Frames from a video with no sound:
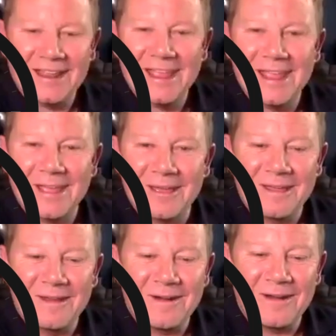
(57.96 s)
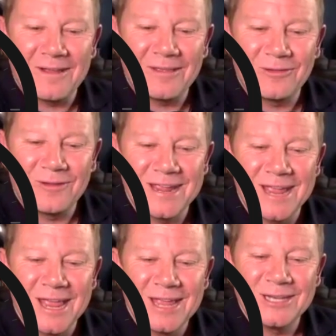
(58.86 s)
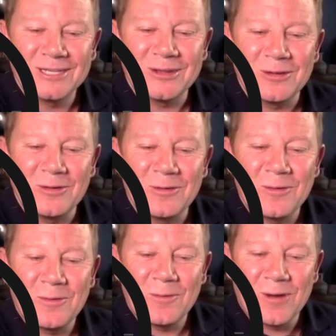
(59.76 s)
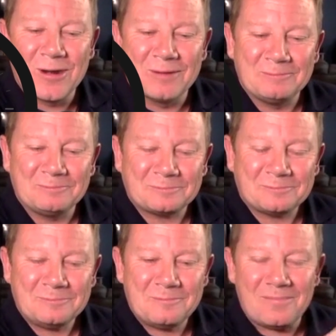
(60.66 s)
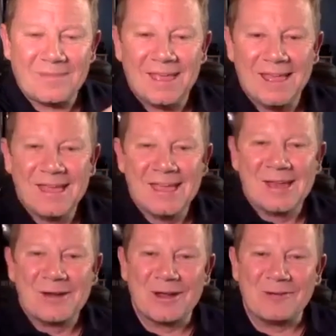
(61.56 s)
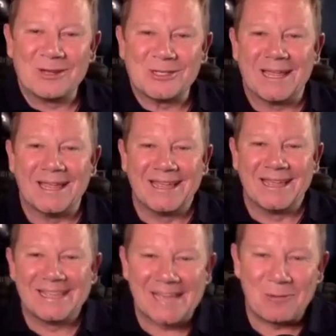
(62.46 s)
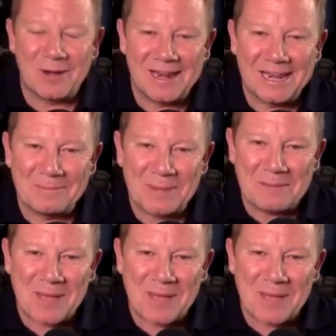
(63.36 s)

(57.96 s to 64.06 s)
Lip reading: here. 3, 2, 1. Right, Richy, I want a little bit of